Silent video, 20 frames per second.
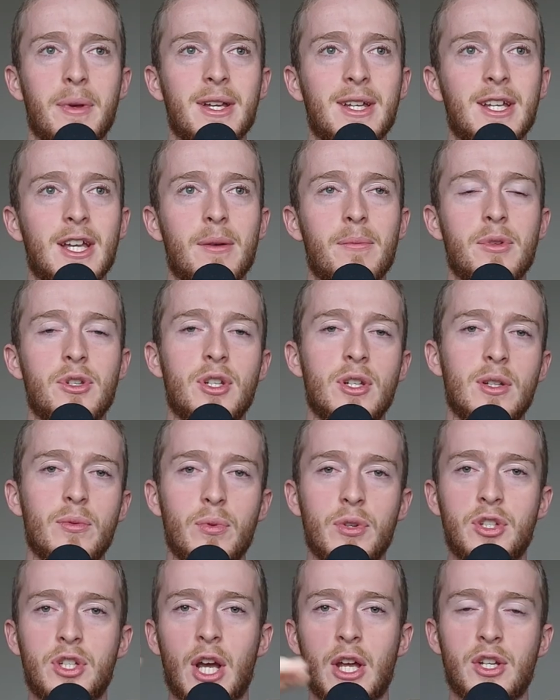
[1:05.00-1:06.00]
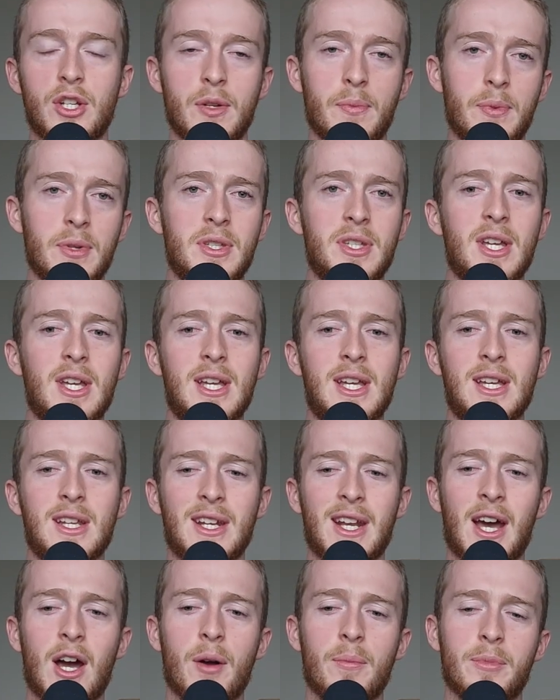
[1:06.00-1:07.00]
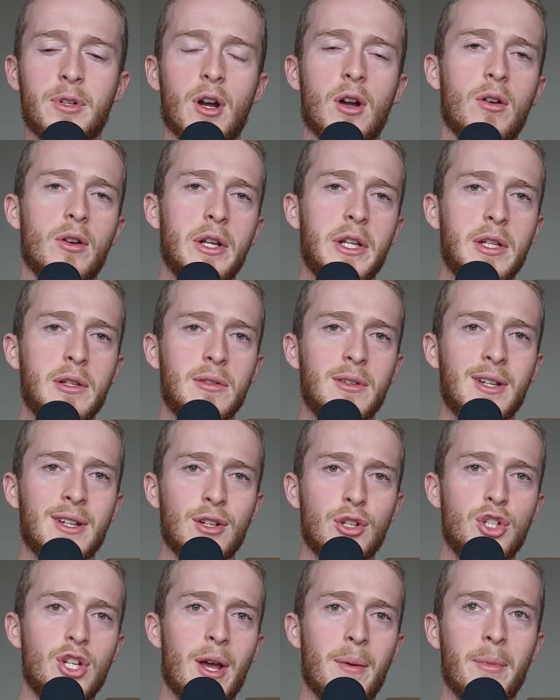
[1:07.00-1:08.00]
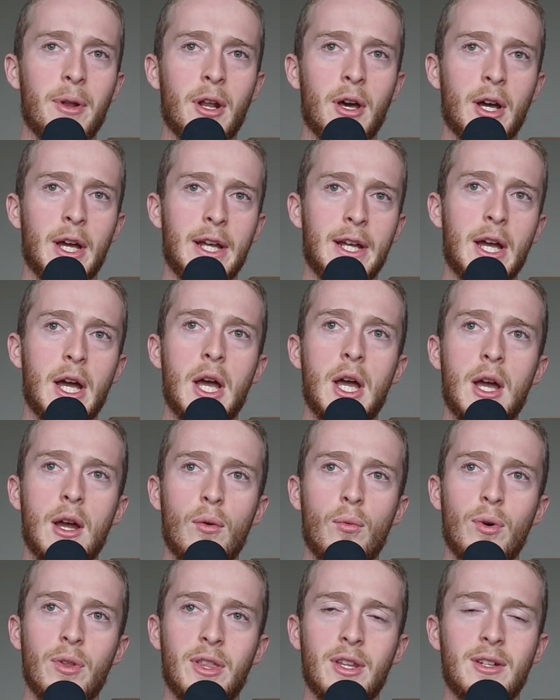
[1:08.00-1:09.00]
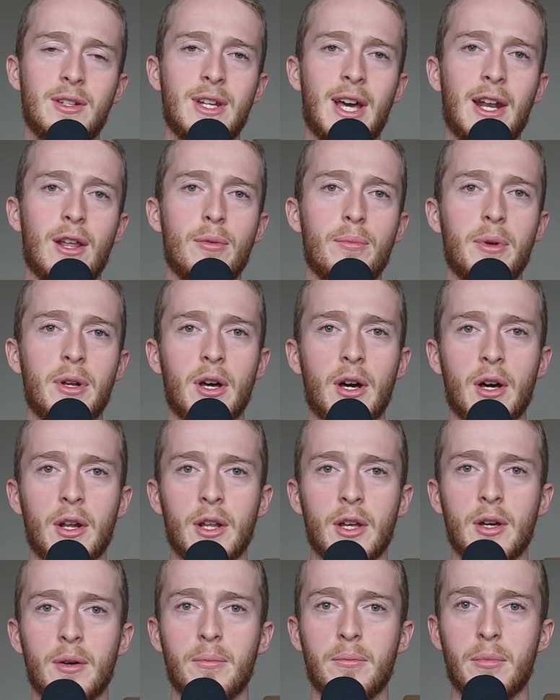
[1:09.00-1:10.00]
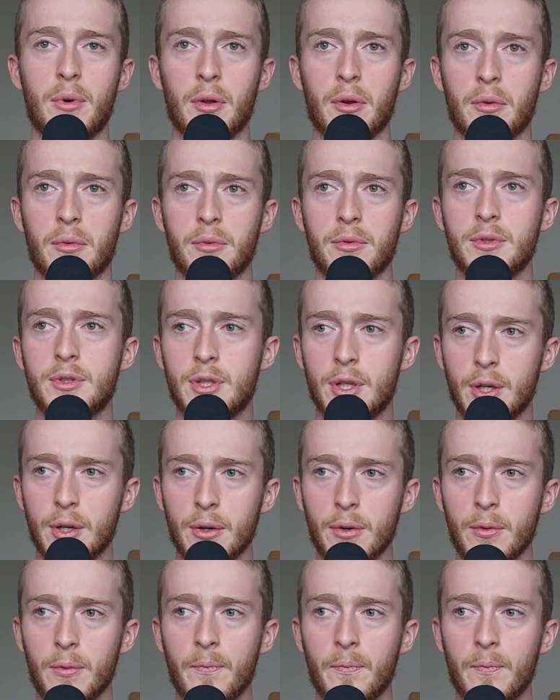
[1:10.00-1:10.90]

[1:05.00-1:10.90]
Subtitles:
images with ChatGPT. Now I'm currently using Gemini with its Nano Banana Model 2.